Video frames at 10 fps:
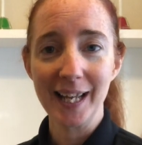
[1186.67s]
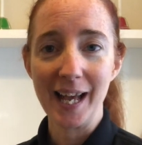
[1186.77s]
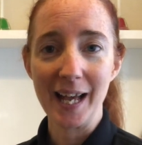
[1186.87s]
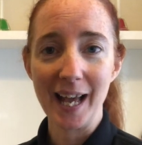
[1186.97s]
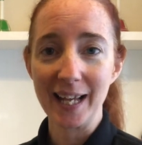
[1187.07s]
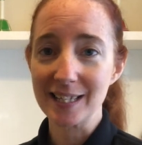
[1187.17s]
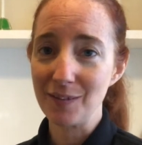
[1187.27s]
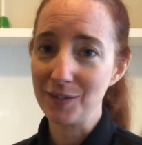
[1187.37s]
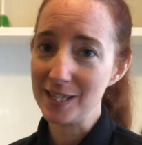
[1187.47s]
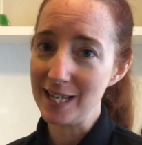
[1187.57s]

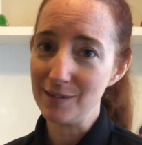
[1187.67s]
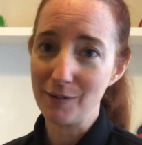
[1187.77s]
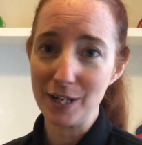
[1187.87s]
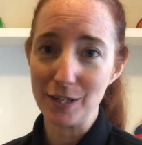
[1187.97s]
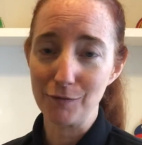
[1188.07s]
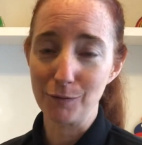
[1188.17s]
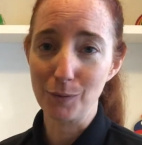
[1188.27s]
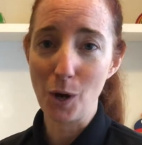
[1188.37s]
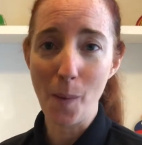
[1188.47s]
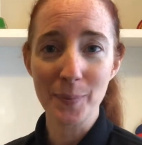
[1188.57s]
activities ranging from
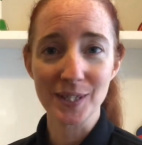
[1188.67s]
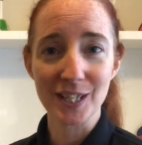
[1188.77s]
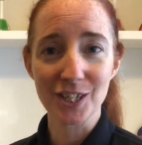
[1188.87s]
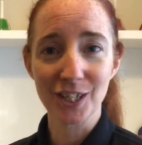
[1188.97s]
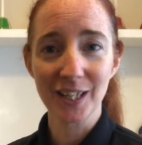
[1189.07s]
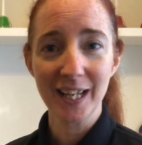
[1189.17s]
composition